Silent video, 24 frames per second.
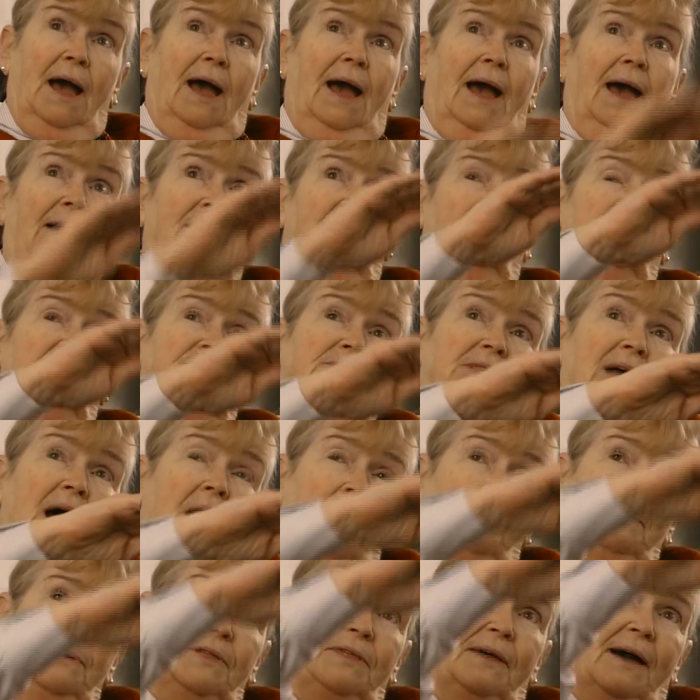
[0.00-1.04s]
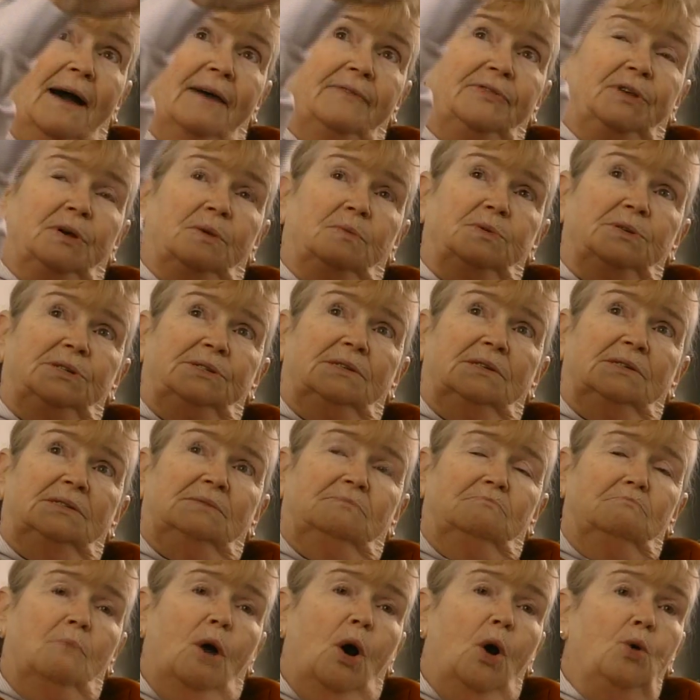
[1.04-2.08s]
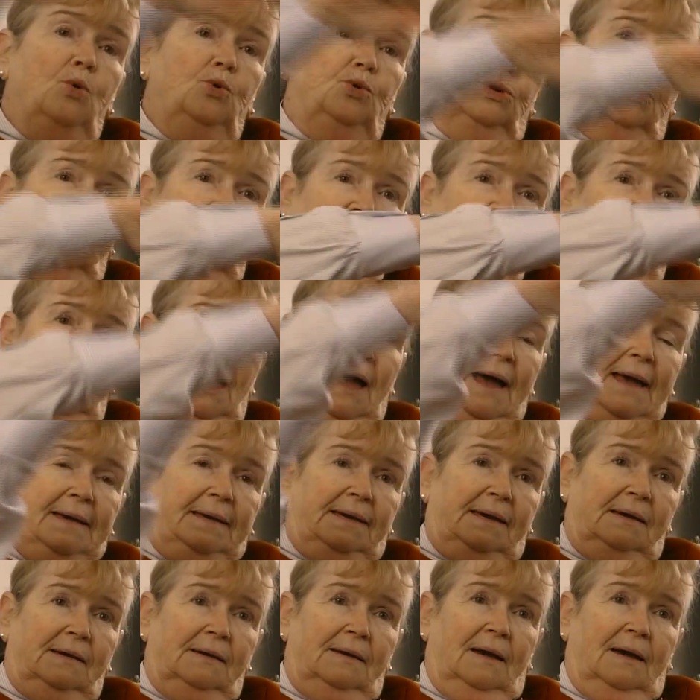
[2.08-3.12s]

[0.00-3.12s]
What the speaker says: And on top of that, there was this moat, like,